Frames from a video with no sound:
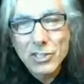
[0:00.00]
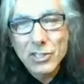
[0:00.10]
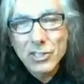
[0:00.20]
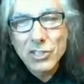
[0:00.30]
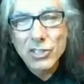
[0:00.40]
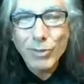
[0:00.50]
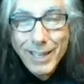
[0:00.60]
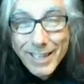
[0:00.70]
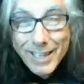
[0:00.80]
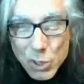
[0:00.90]
straight
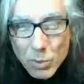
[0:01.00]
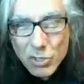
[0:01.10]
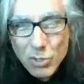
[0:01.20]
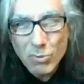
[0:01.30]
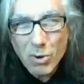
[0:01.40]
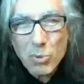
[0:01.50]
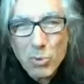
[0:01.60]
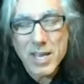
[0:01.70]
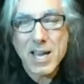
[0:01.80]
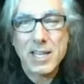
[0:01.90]
edge when you wrote
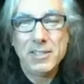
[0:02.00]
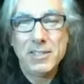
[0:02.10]
that.